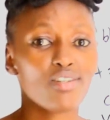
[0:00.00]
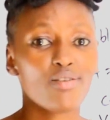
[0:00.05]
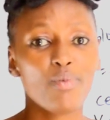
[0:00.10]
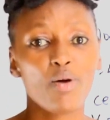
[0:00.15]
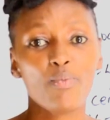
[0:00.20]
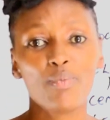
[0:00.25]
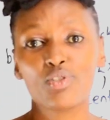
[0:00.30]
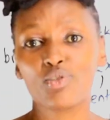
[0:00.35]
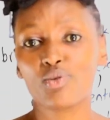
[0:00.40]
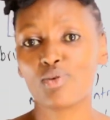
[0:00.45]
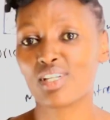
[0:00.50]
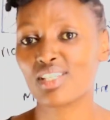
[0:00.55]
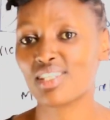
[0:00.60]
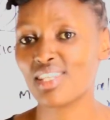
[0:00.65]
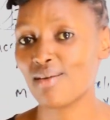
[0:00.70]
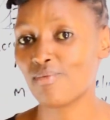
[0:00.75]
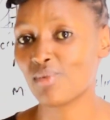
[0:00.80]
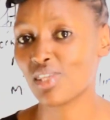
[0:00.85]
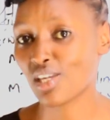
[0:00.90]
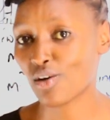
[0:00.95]
remember to write
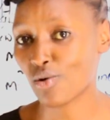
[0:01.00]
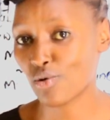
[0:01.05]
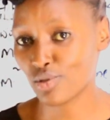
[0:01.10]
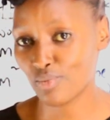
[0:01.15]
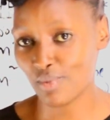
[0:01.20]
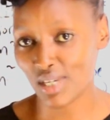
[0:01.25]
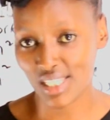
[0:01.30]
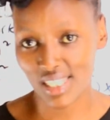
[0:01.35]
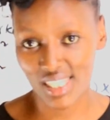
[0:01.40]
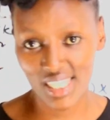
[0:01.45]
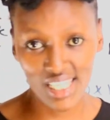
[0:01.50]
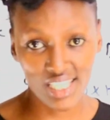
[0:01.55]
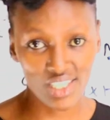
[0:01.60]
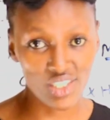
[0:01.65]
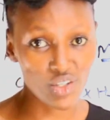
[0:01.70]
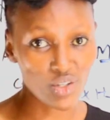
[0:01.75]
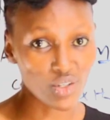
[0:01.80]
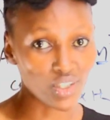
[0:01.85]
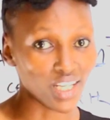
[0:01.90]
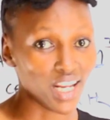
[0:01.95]
them in the comment
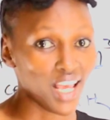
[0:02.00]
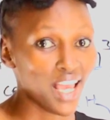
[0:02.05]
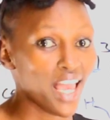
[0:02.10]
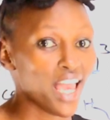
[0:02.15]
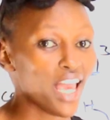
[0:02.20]
section,